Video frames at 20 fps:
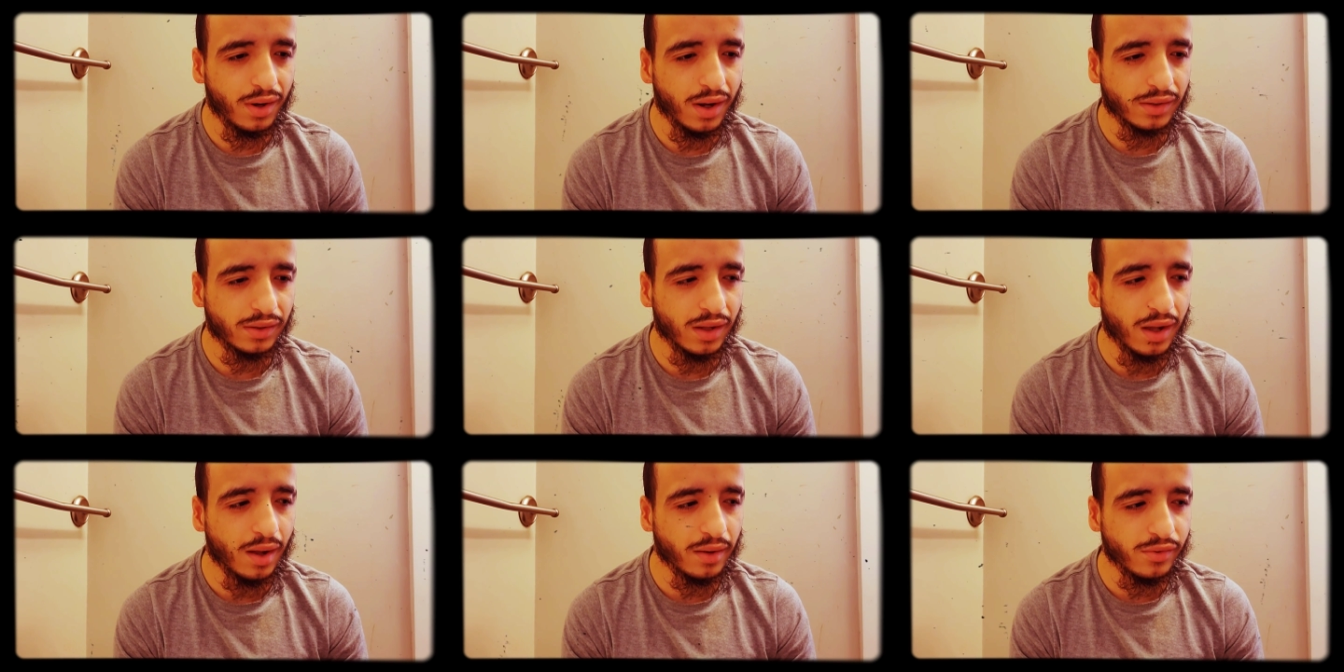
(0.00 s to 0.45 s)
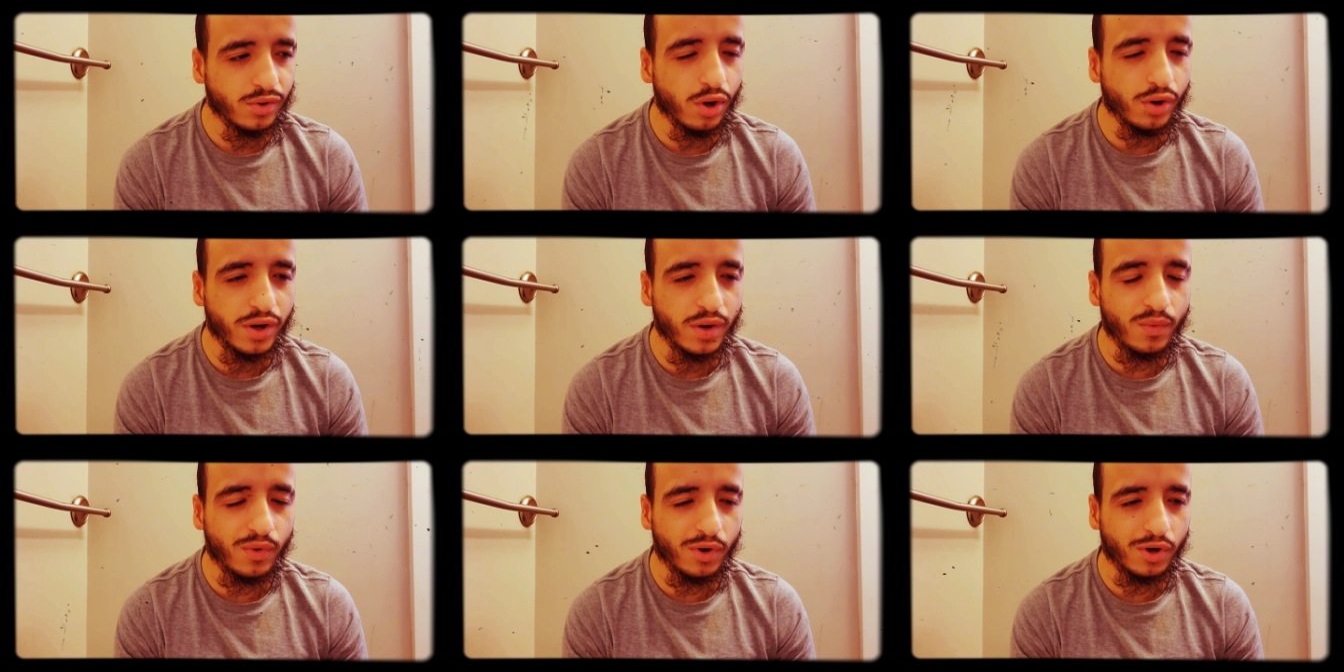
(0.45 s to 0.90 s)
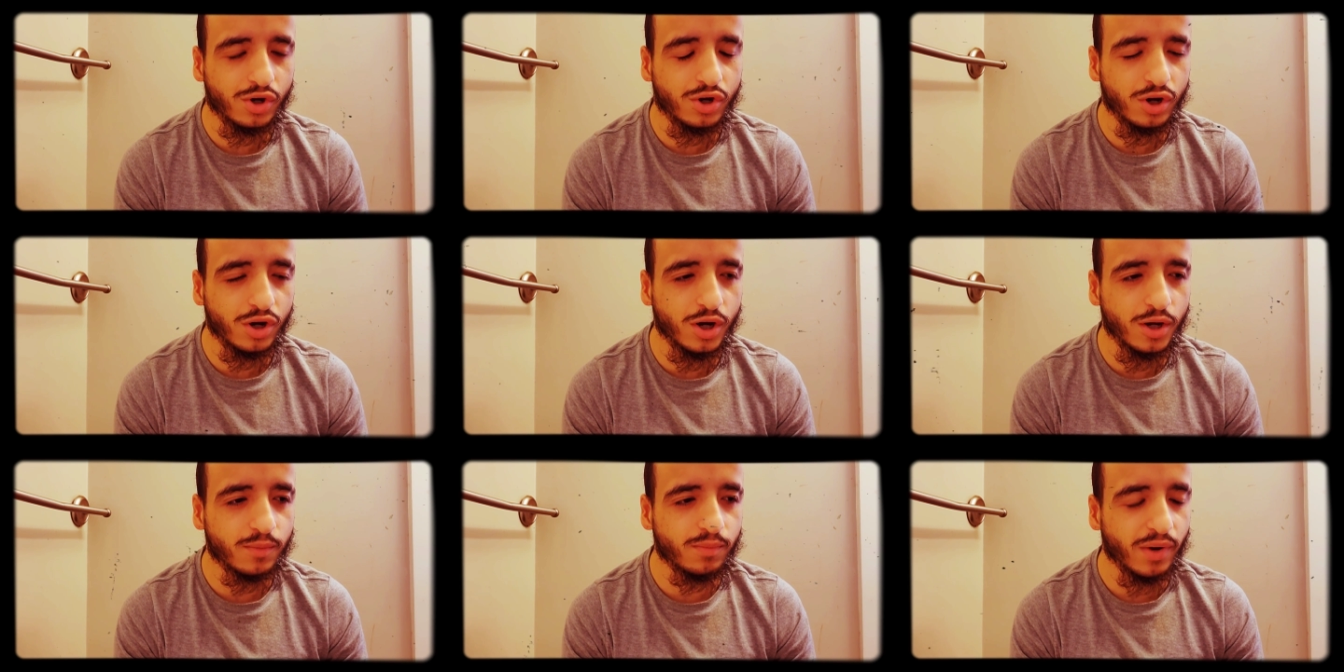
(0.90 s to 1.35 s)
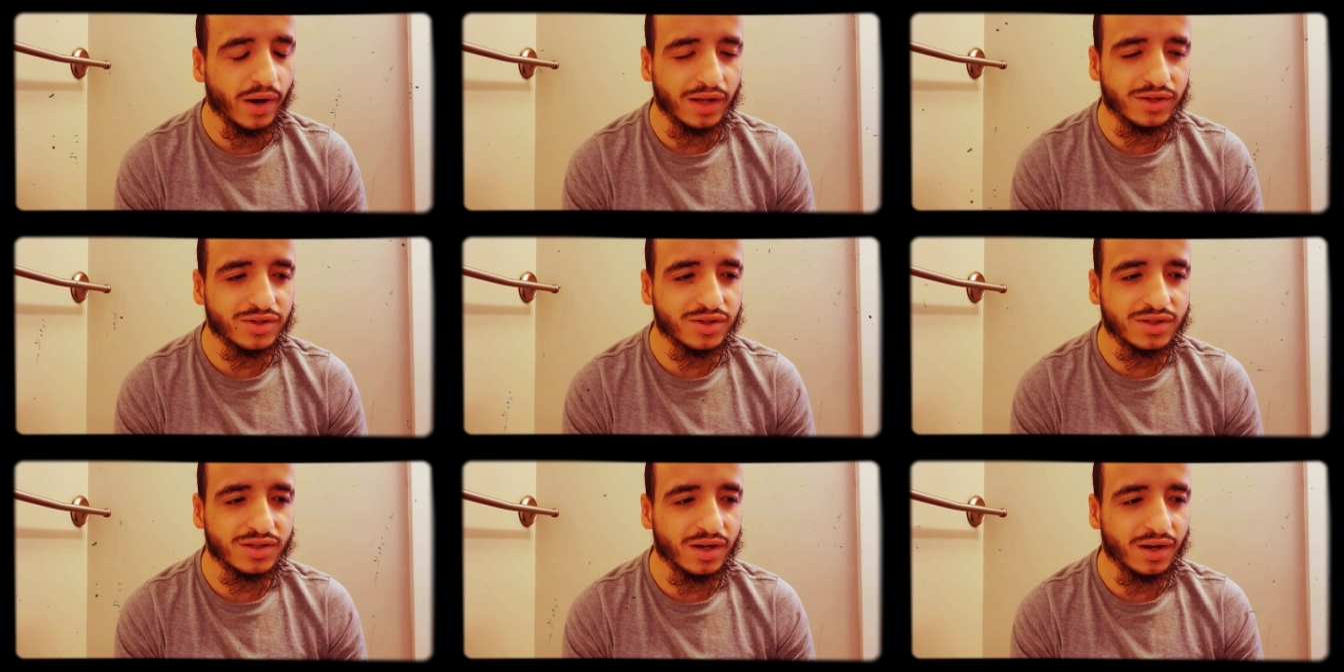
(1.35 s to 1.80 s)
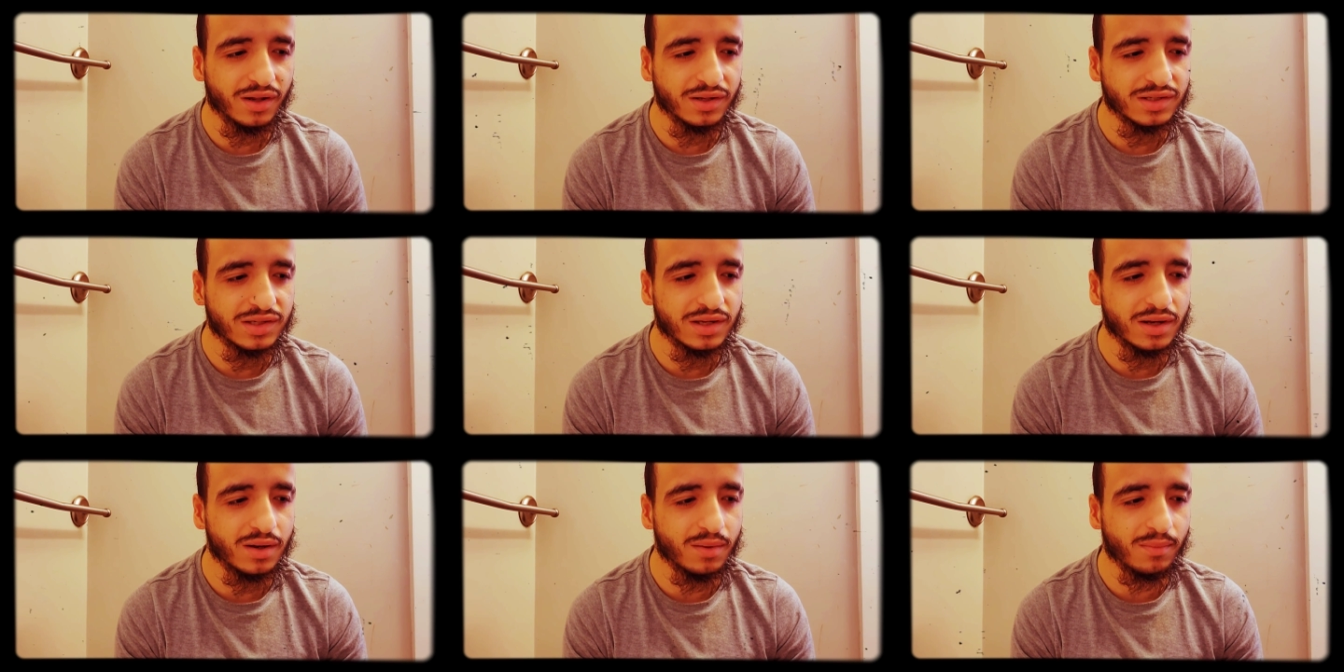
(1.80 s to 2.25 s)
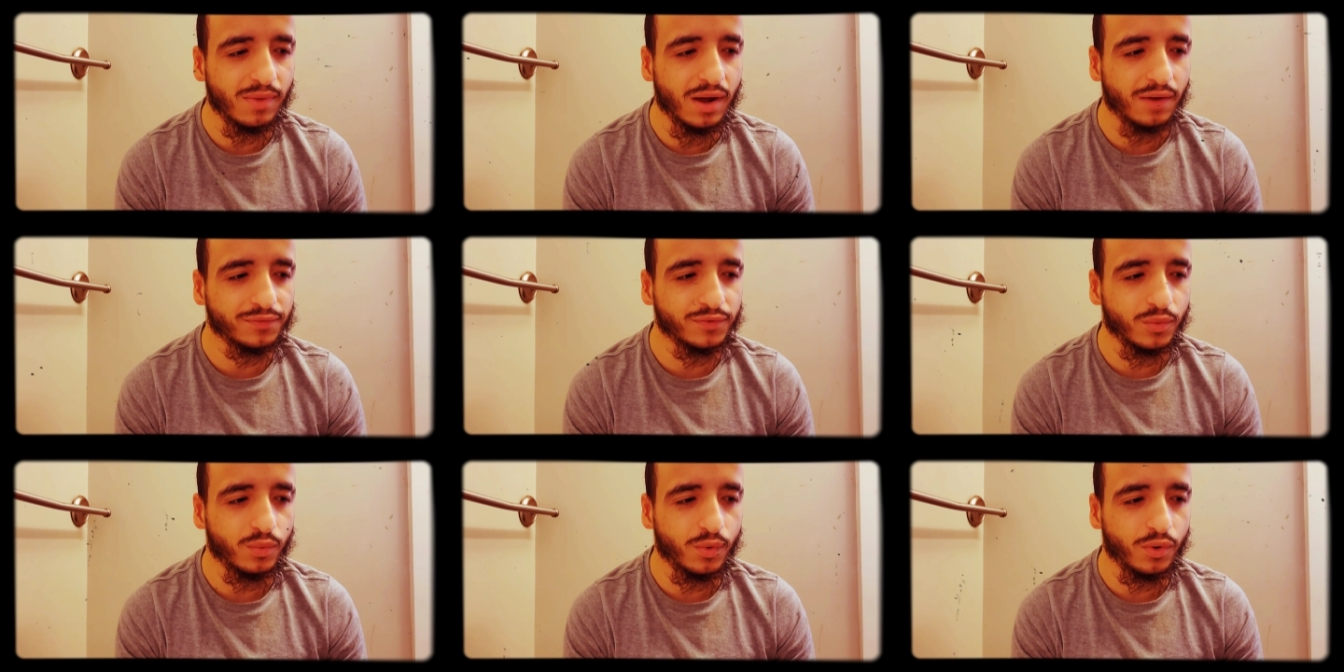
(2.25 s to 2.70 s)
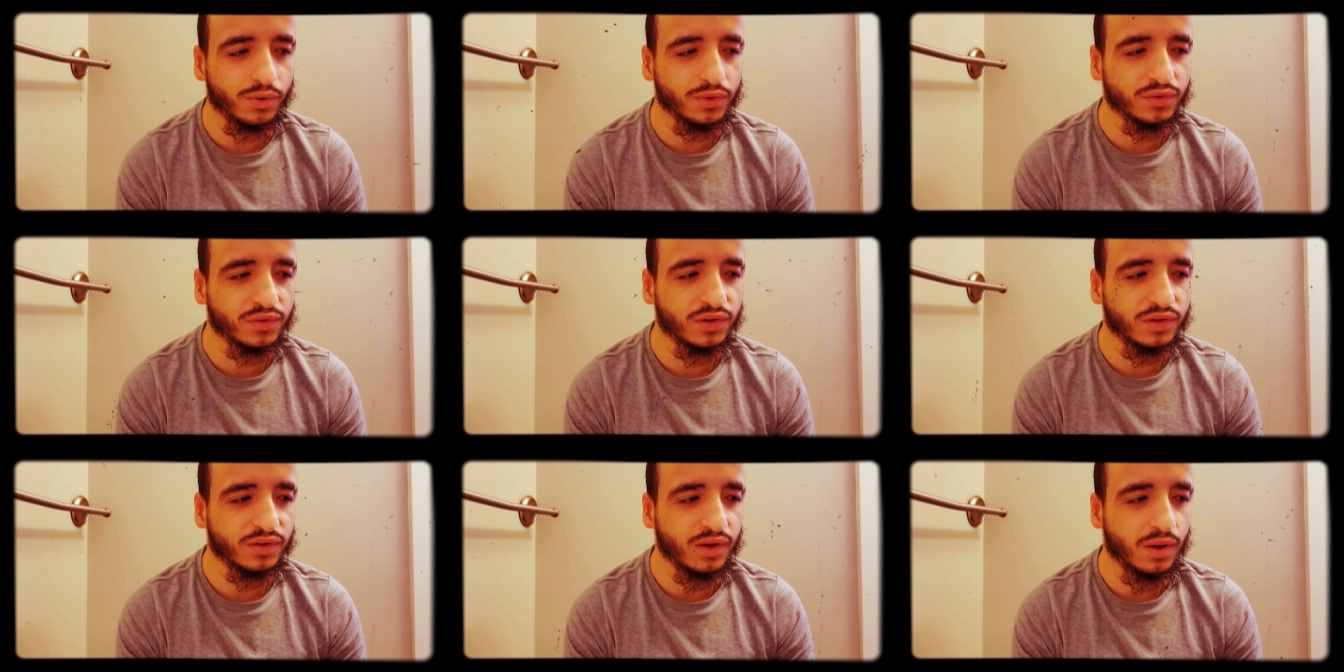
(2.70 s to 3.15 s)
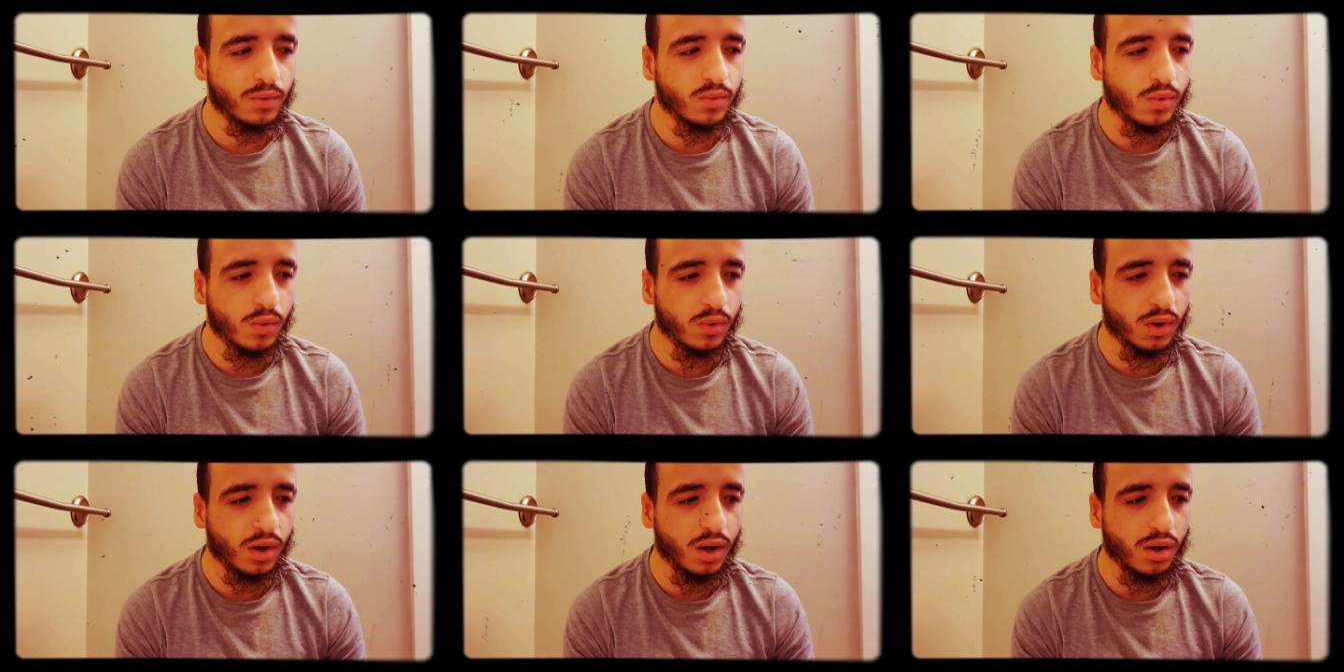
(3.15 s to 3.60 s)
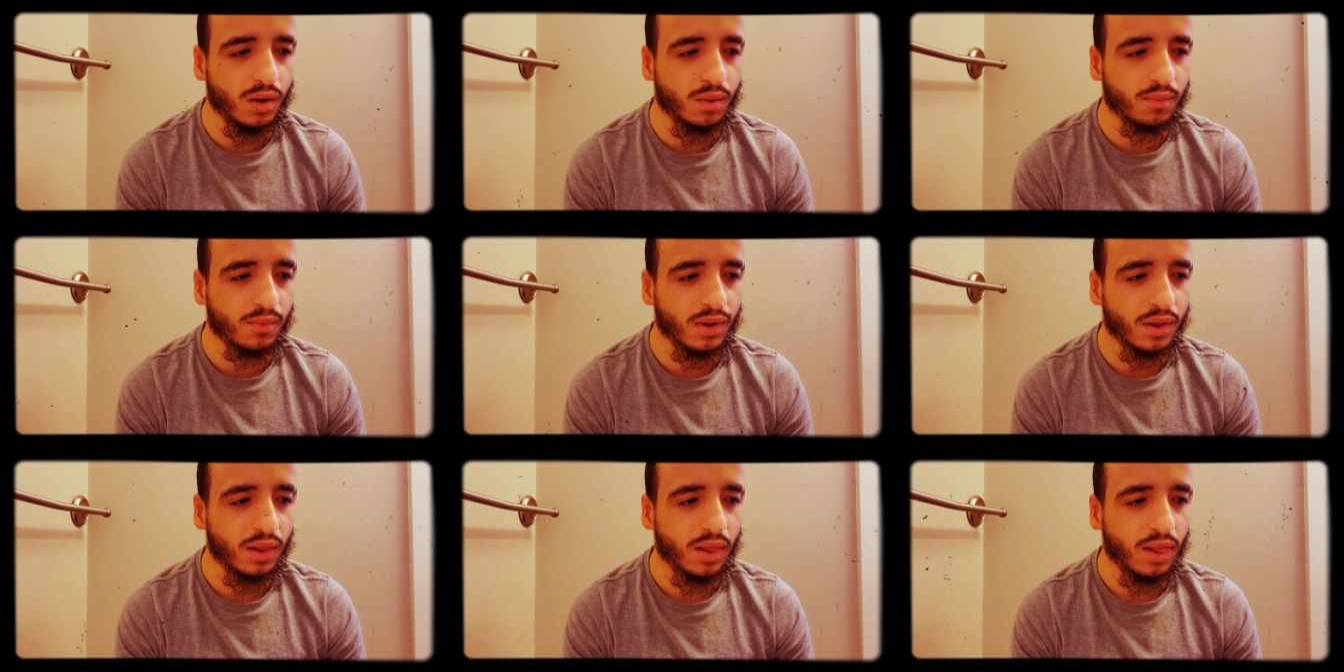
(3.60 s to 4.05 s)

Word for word: I, I know they were good, but I just didn't see them afterwards because I woke up.